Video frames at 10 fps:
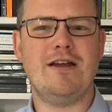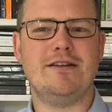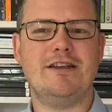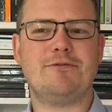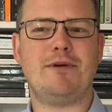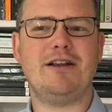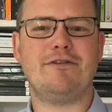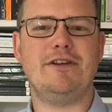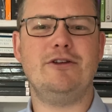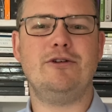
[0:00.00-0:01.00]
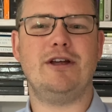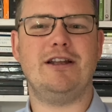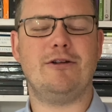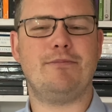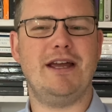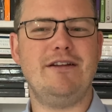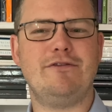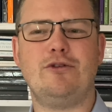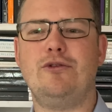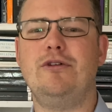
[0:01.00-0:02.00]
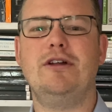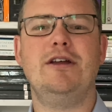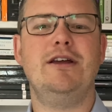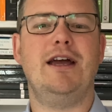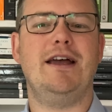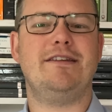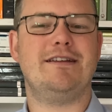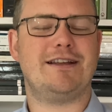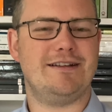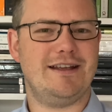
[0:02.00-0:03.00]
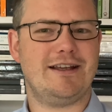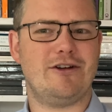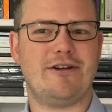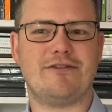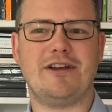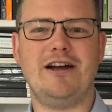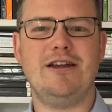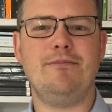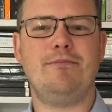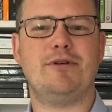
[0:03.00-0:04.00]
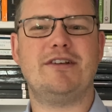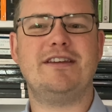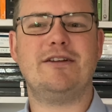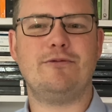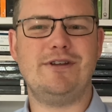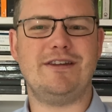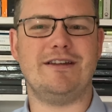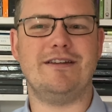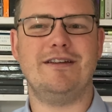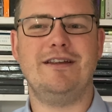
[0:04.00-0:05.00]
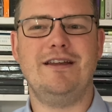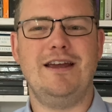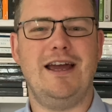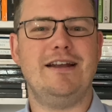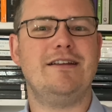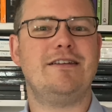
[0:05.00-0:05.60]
This might feel a little painful as it can take a lot of time, but stick with it. And it is